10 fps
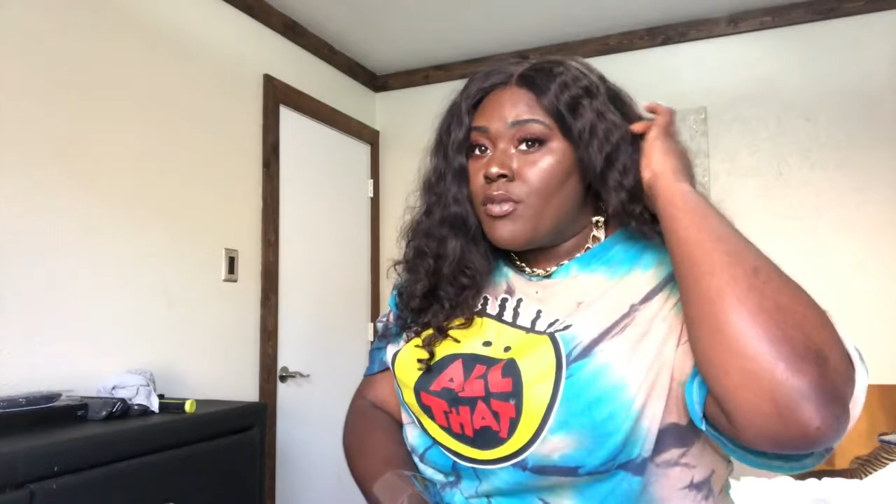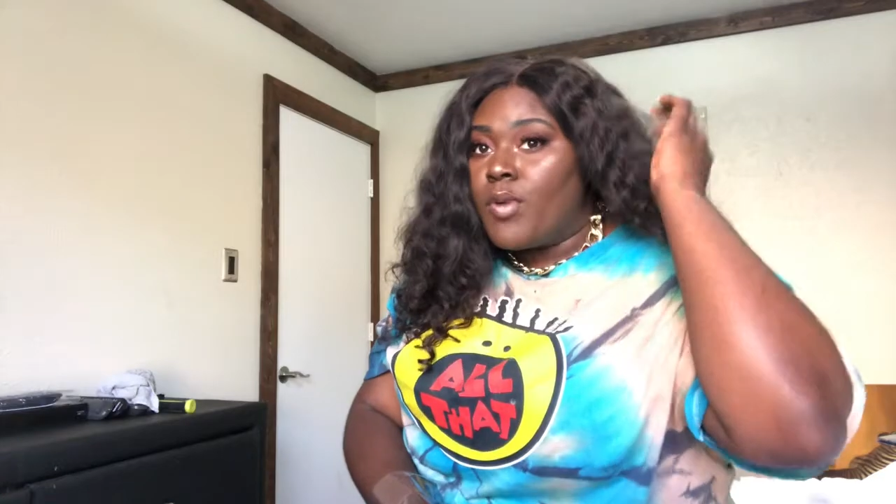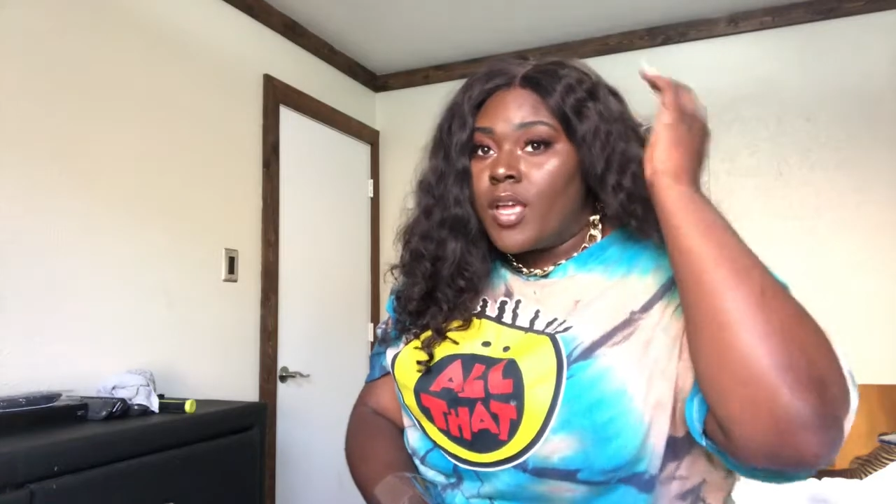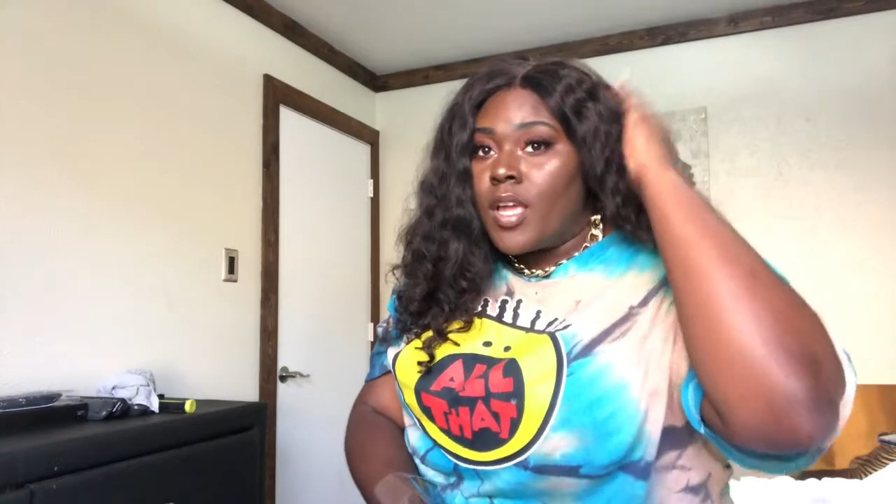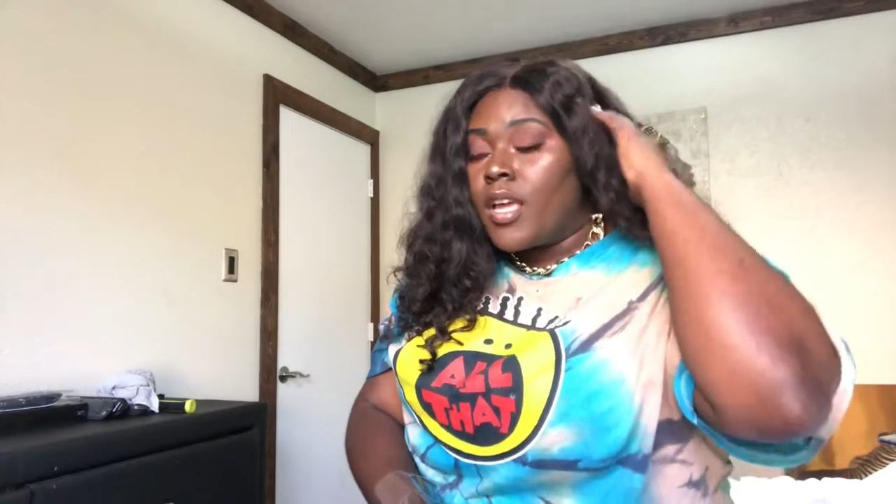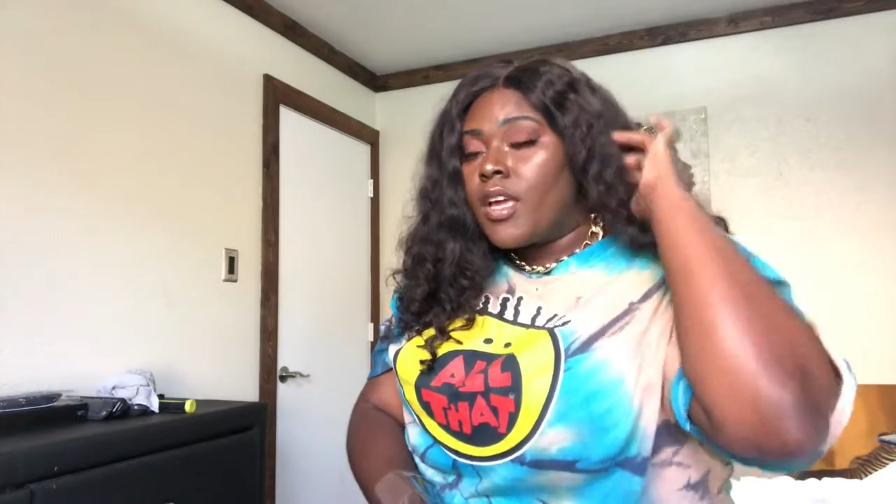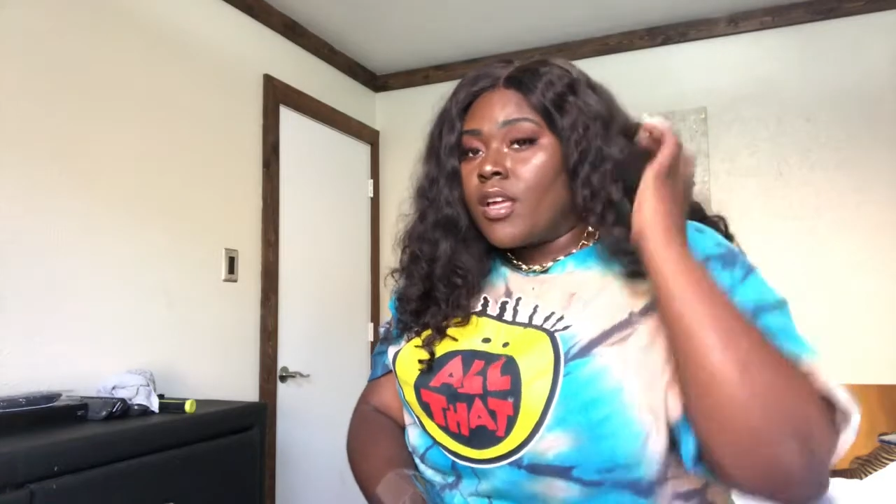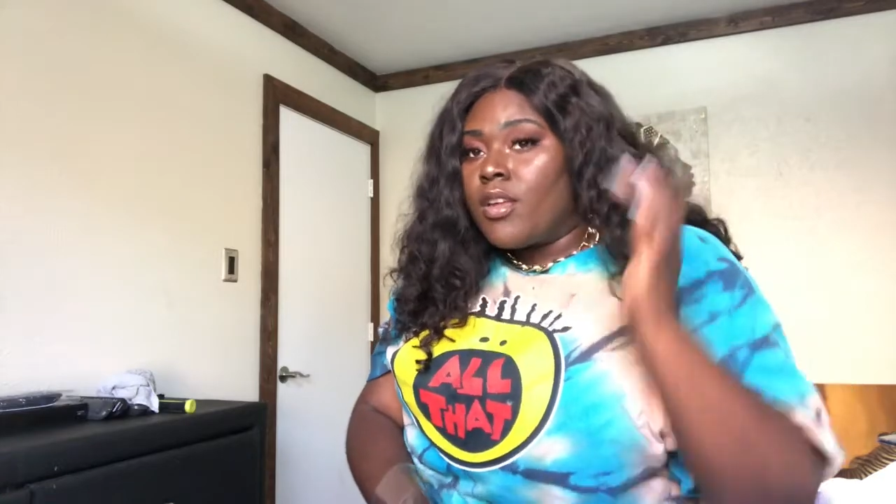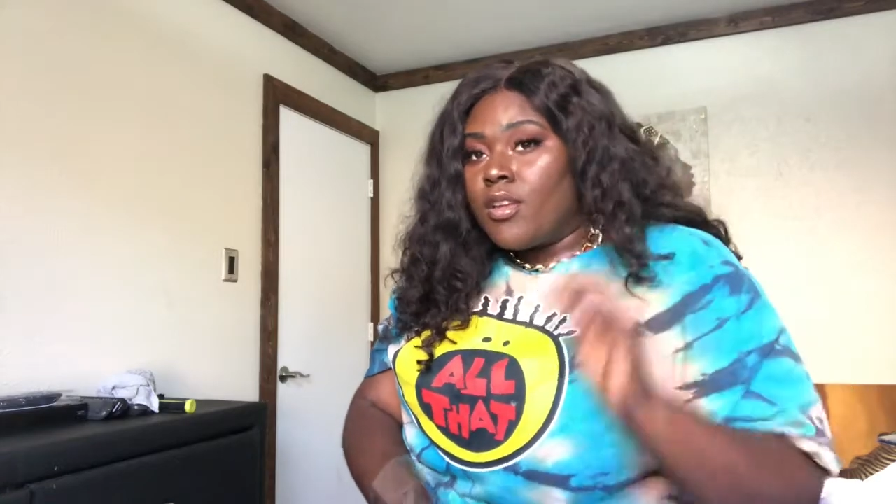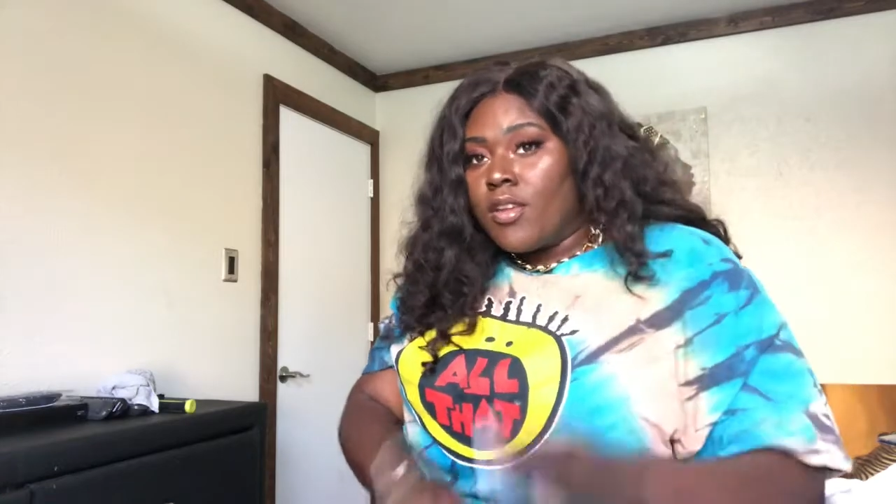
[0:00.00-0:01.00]
wig
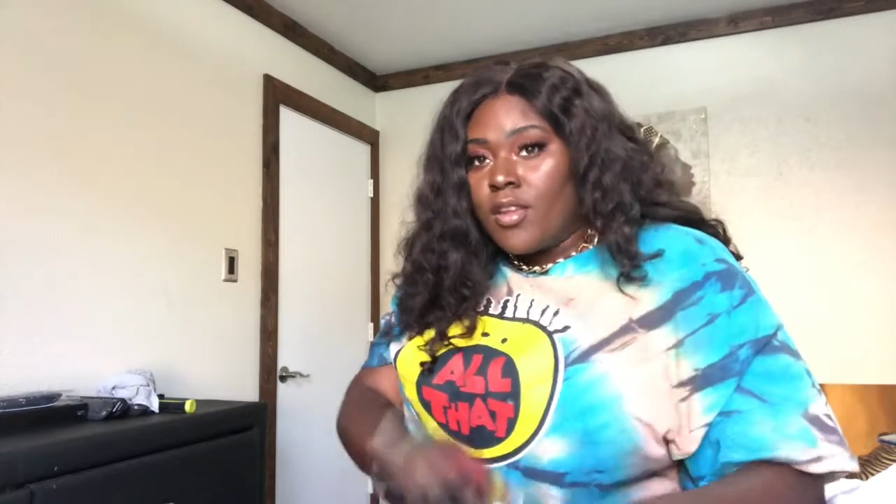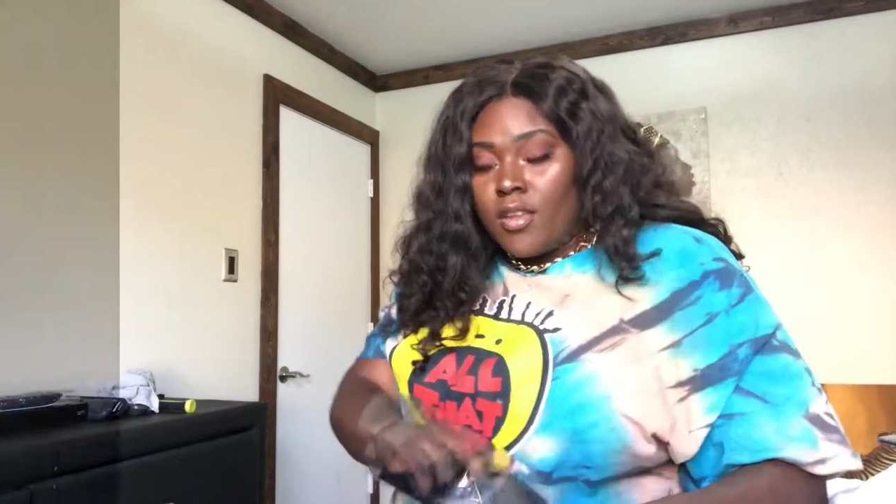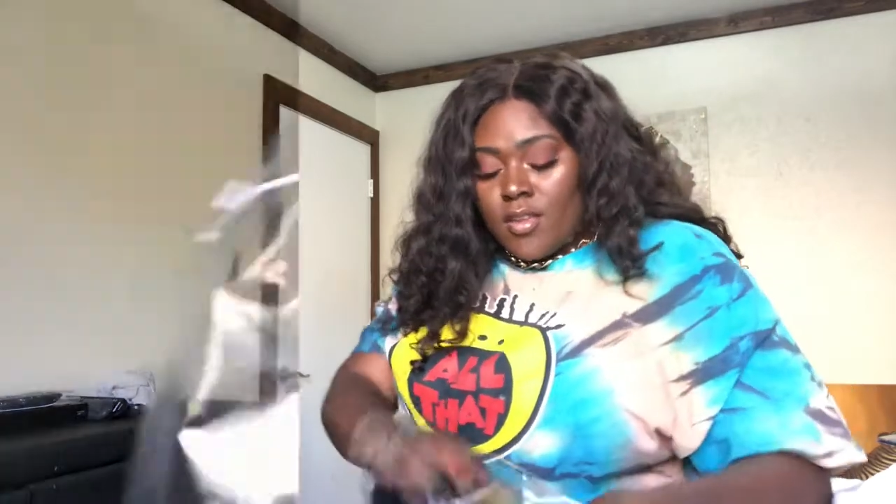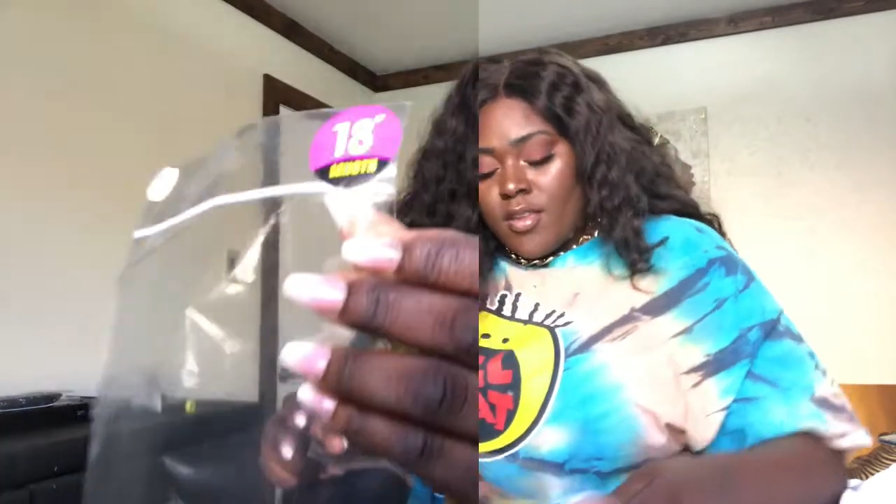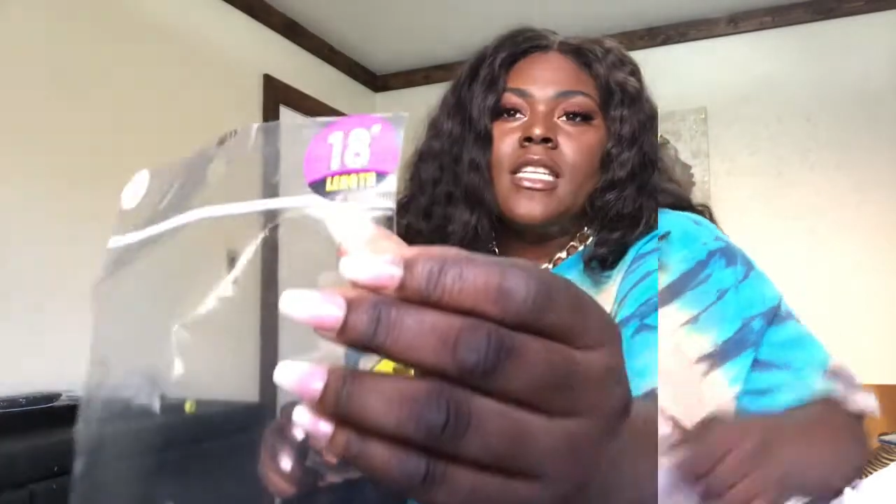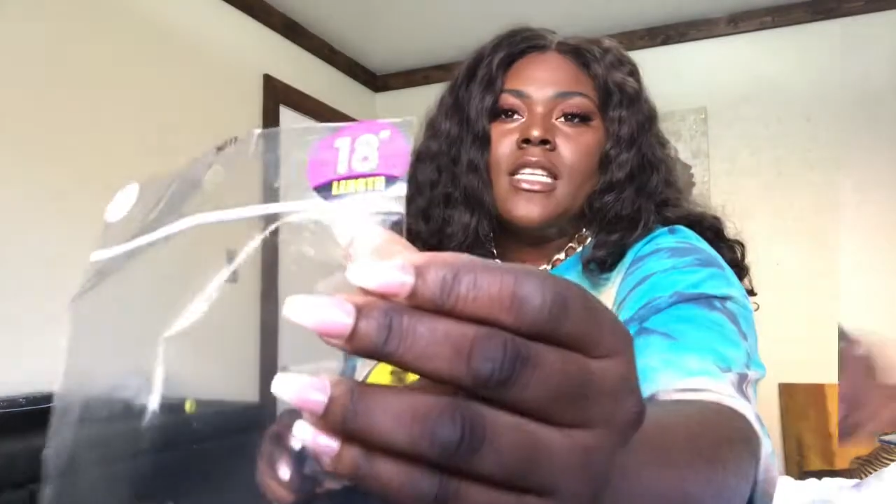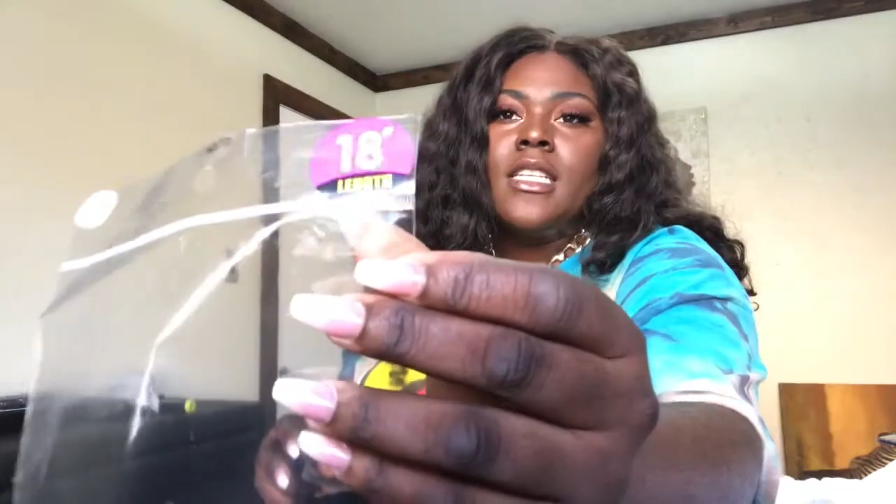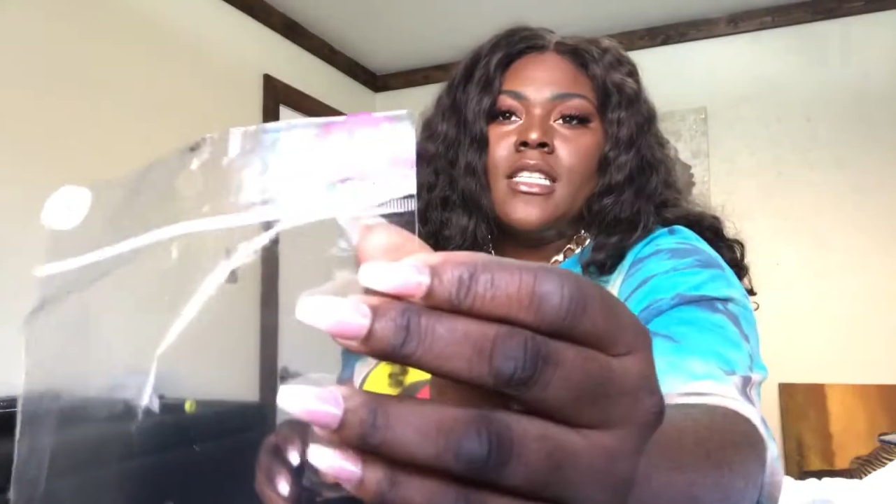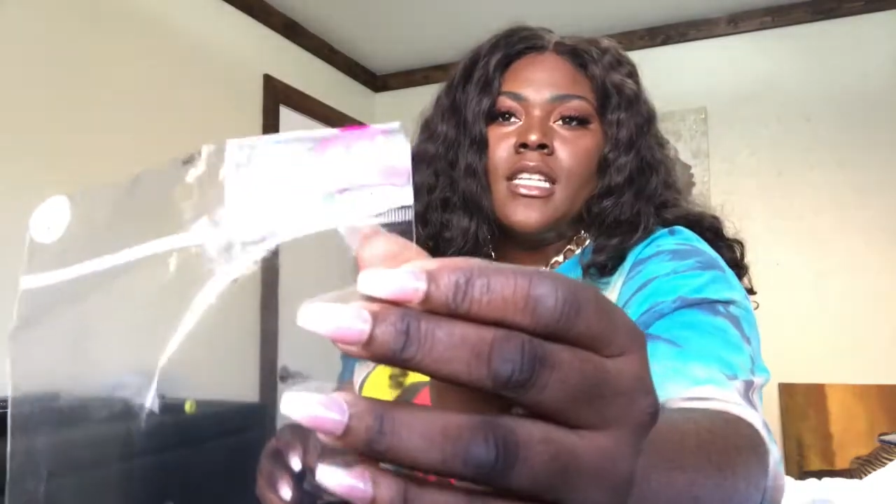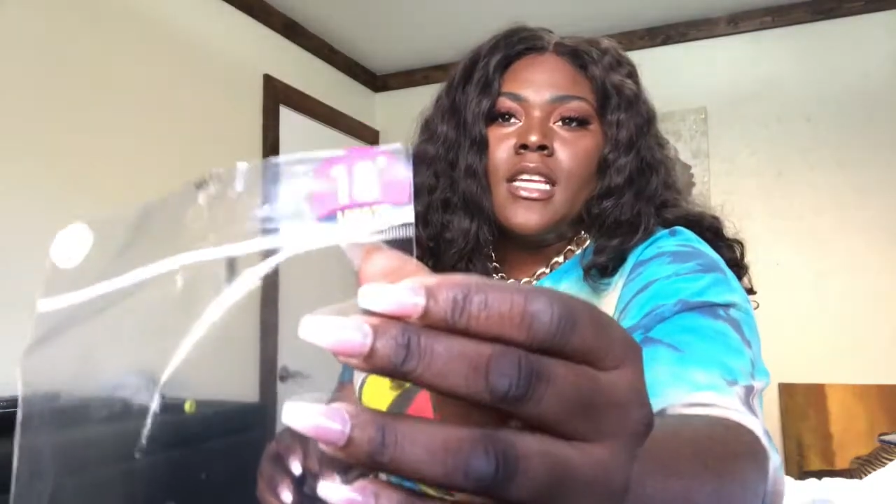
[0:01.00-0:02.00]
thing.